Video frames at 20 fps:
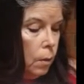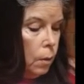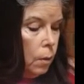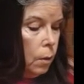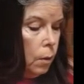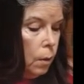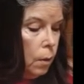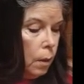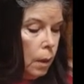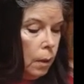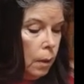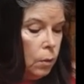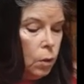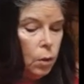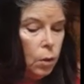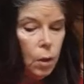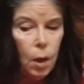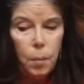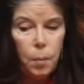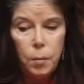it gives
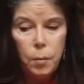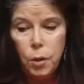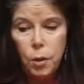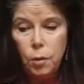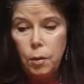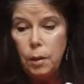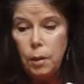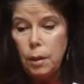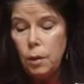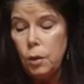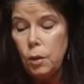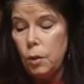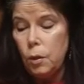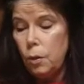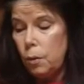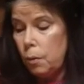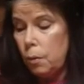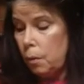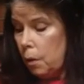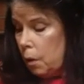you an opportunity
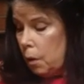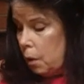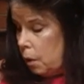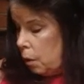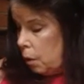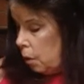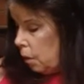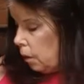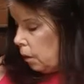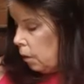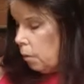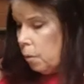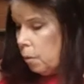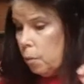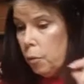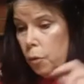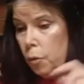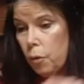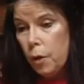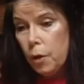you can either
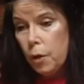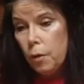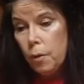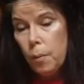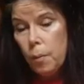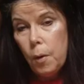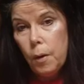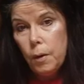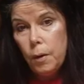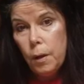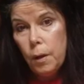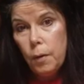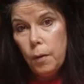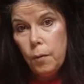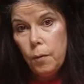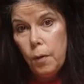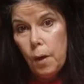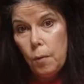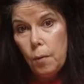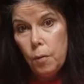embroider them on there
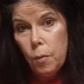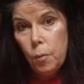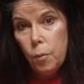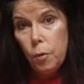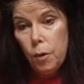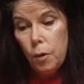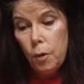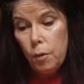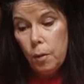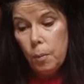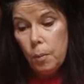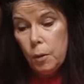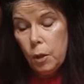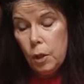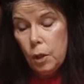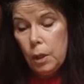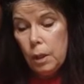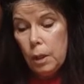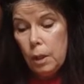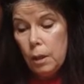if you have an embroidering
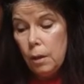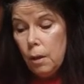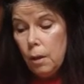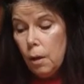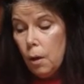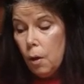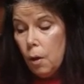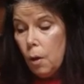machine,